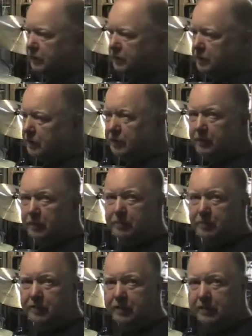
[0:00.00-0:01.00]
this
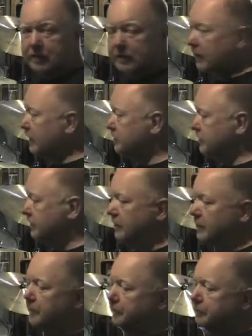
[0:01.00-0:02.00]
particular session,
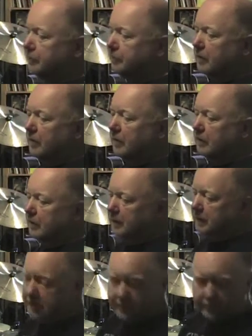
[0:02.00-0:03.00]

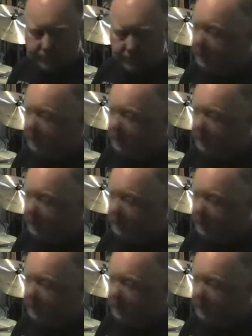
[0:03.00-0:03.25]
the